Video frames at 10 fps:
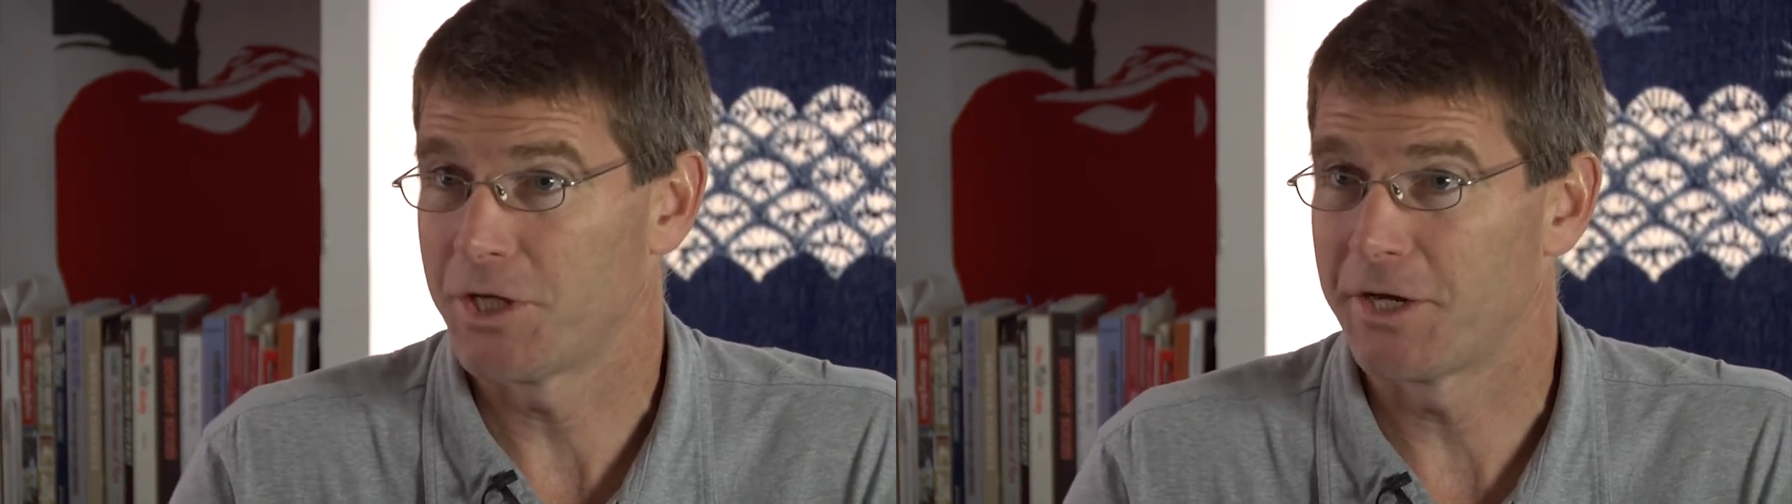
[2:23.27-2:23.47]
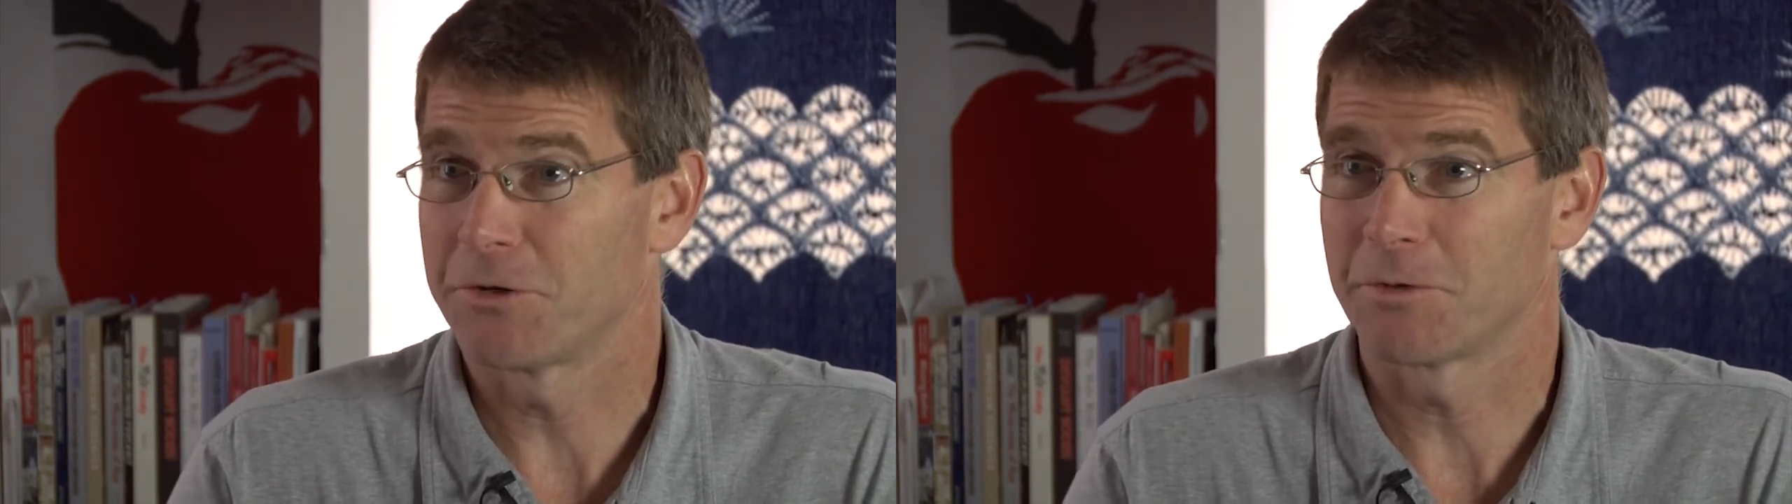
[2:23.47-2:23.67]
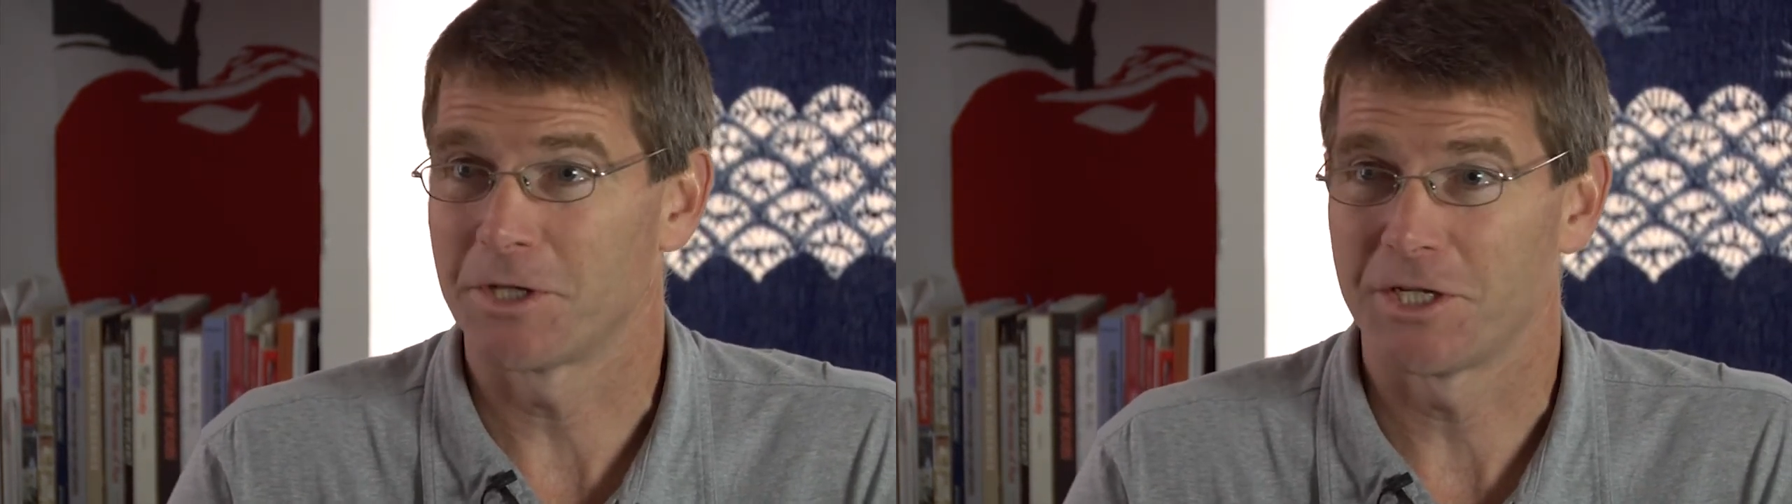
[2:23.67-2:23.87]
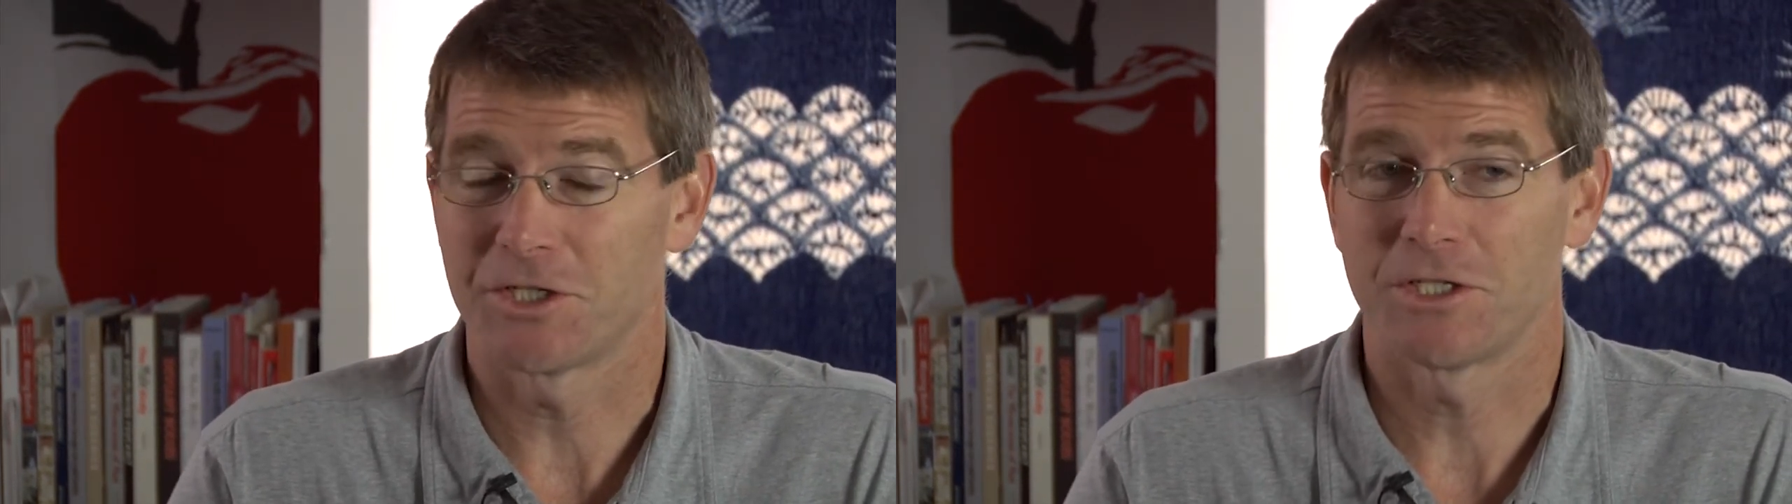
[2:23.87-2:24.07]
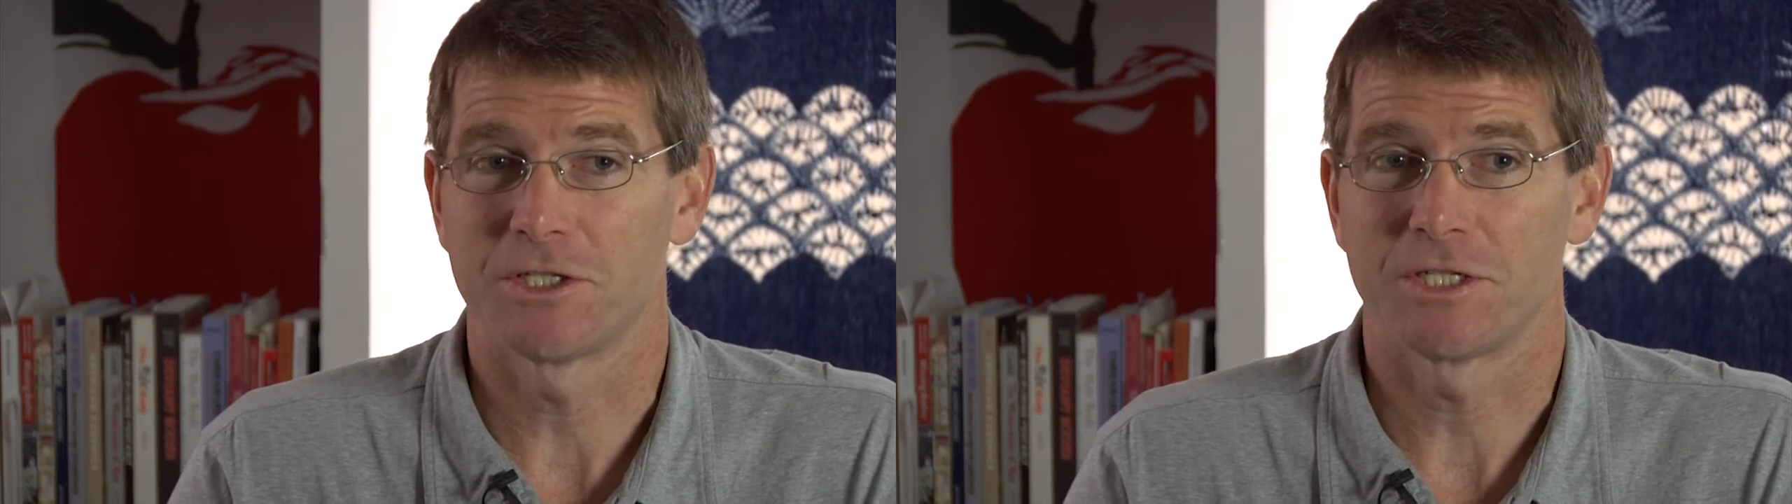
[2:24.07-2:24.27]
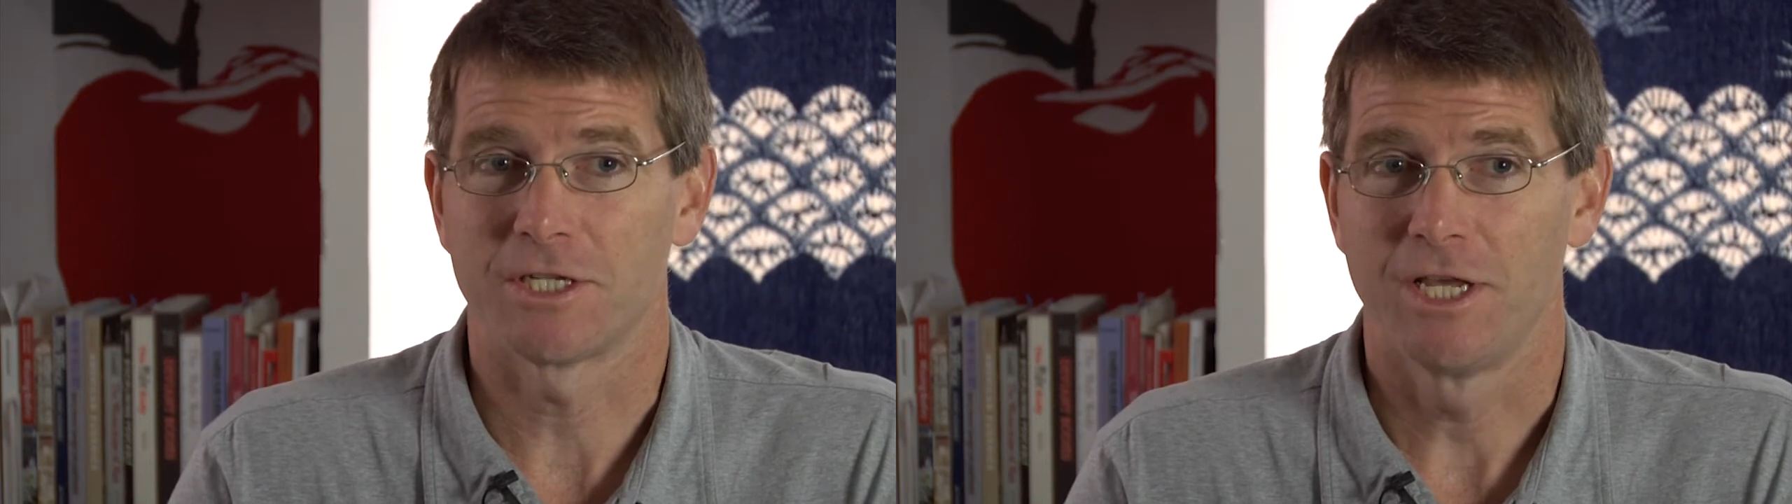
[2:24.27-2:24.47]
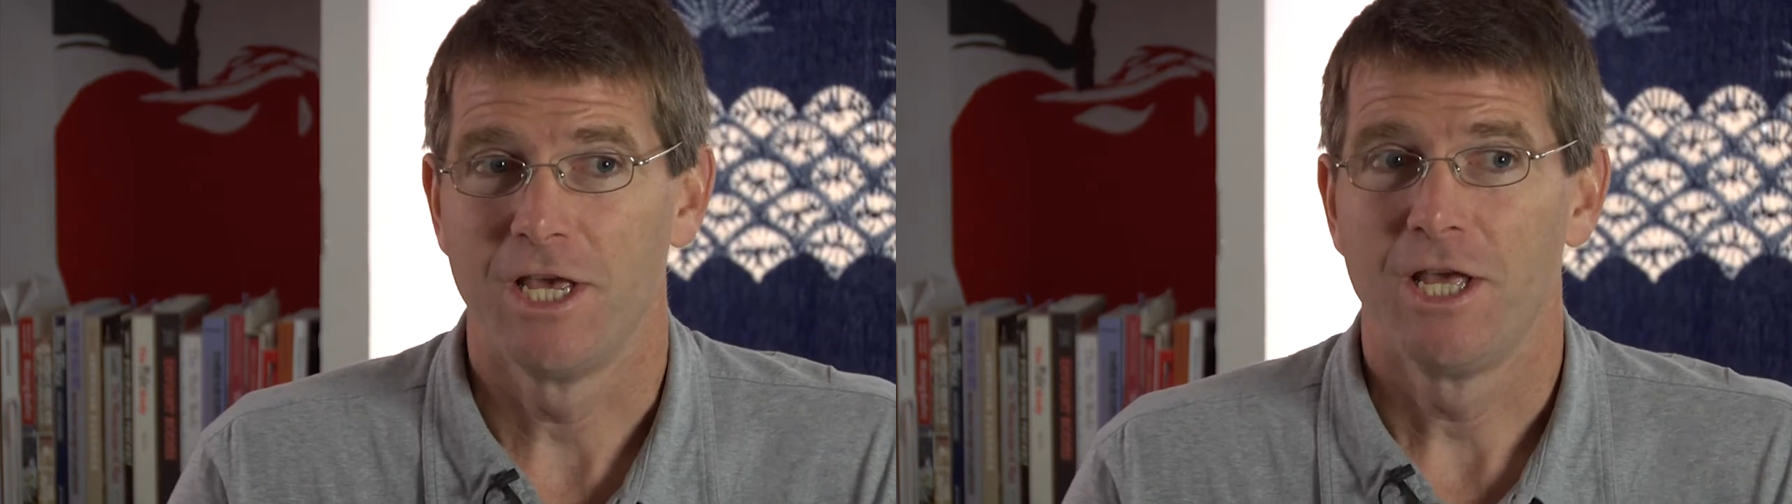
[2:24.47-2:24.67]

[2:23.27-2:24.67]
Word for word: gender relations and